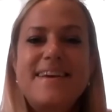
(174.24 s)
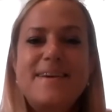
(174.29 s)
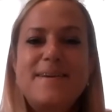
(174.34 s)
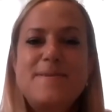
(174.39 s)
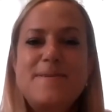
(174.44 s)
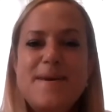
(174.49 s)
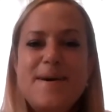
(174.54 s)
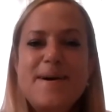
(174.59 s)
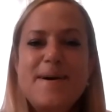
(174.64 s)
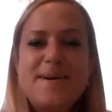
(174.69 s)

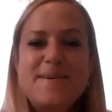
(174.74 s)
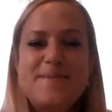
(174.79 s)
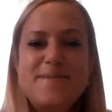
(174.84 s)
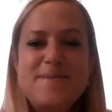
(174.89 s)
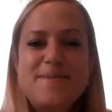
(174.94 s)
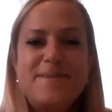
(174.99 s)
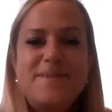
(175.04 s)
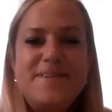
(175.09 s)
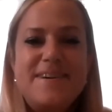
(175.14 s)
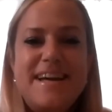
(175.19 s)
Yeah,
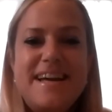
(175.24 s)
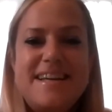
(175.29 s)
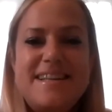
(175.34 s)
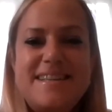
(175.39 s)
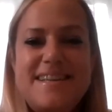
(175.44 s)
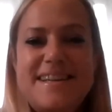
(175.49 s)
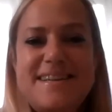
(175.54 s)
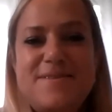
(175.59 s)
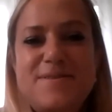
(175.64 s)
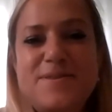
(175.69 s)
no, great.
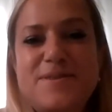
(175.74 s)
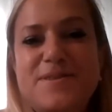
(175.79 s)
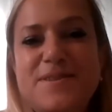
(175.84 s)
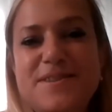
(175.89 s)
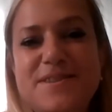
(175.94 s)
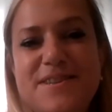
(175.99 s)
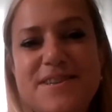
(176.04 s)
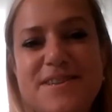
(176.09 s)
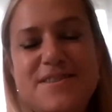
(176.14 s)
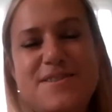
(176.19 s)
And
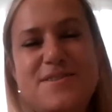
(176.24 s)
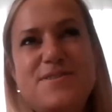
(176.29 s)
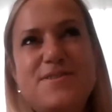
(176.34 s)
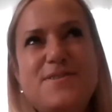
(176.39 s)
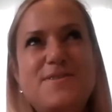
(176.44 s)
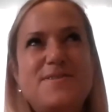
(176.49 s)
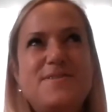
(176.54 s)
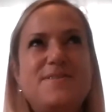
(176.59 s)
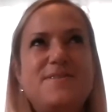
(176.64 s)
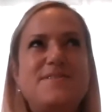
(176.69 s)
also just
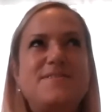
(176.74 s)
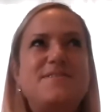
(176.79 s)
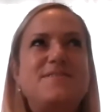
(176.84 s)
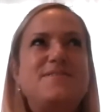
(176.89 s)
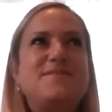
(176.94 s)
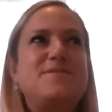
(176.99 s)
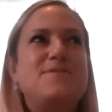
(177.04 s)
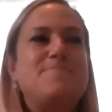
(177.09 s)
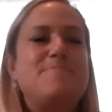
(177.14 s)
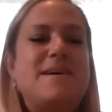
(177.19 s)
to
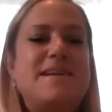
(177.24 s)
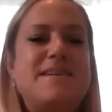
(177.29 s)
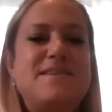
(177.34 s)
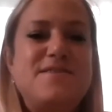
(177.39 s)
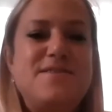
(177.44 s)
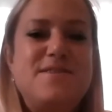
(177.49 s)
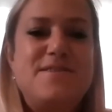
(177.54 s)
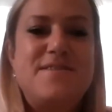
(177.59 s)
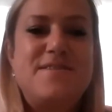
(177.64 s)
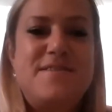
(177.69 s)

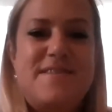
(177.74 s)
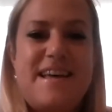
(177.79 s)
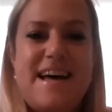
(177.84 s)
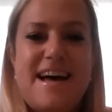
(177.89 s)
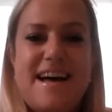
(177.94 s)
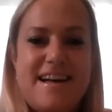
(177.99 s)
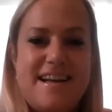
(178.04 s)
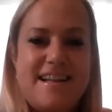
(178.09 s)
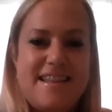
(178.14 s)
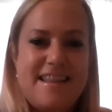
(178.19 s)
mention on
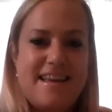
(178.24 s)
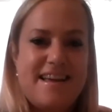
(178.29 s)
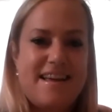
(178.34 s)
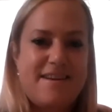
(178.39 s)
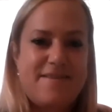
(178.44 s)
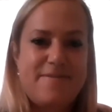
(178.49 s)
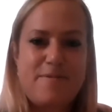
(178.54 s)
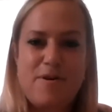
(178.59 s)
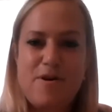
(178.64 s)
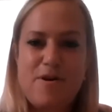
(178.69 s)
that
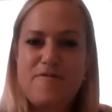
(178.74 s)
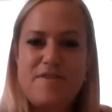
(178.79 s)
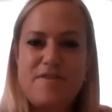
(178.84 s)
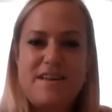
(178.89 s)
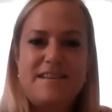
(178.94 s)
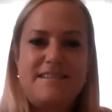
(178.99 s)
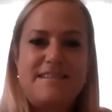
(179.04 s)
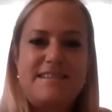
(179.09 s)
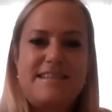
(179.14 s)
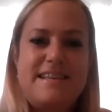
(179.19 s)

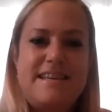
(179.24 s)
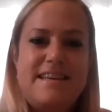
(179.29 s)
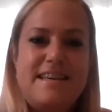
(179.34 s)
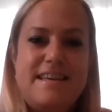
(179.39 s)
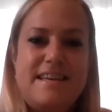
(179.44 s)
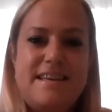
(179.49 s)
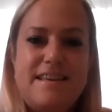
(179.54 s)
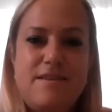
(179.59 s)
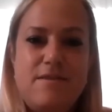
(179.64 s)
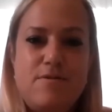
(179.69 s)

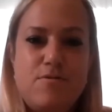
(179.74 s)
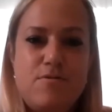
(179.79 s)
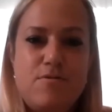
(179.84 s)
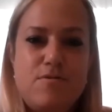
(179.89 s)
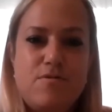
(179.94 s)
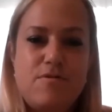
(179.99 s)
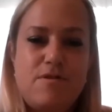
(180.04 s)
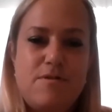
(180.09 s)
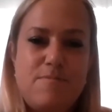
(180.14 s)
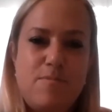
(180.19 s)
obviously
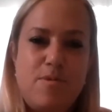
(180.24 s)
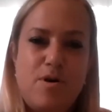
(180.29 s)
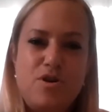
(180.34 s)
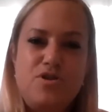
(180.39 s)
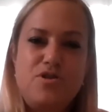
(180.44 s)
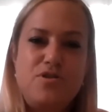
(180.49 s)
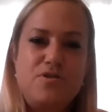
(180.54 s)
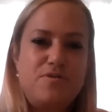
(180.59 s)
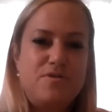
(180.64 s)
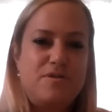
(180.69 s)
the
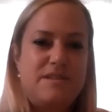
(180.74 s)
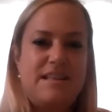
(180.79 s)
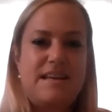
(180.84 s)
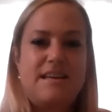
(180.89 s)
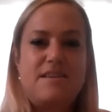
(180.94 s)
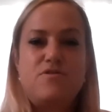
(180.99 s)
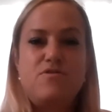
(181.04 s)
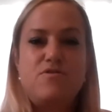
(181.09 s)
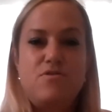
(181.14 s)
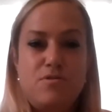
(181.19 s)
modules
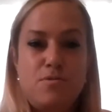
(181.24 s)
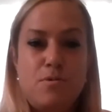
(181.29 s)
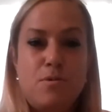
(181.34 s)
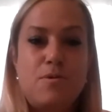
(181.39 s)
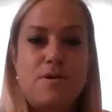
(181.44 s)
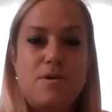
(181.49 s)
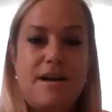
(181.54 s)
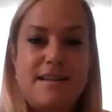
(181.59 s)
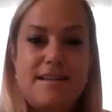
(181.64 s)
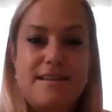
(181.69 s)
that you
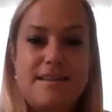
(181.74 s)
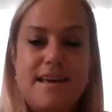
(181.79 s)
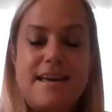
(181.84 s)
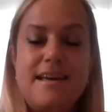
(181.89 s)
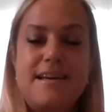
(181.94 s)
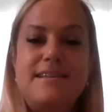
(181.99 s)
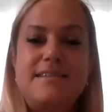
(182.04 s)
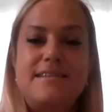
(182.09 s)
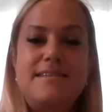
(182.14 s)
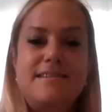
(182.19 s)
taught at
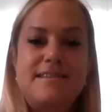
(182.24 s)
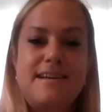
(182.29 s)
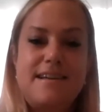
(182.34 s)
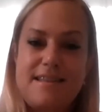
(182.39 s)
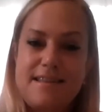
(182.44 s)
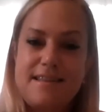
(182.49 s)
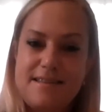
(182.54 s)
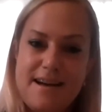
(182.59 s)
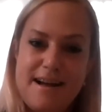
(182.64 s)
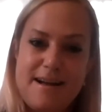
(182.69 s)
King's at
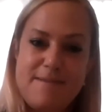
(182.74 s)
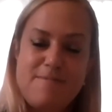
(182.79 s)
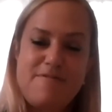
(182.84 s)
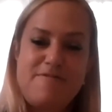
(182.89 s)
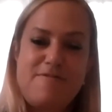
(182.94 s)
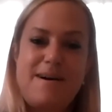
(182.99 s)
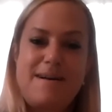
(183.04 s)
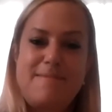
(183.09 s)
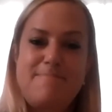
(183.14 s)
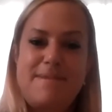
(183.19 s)
the time
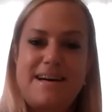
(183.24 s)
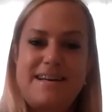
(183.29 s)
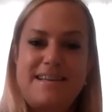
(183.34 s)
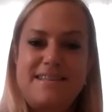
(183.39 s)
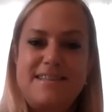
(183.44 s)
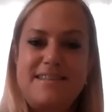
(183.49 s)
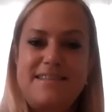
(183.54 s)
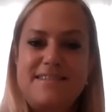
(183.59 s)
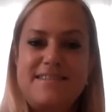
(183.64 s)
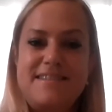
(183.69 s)
of my
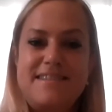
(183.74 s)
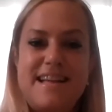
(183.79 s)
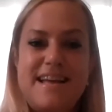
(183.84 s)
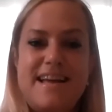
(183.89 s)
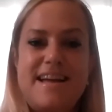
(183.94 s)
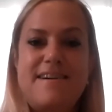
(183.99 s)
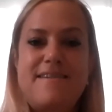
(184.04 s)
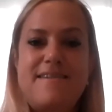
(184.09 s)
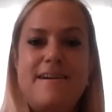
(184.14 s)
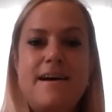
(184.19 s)
master's
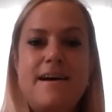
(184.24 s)
there,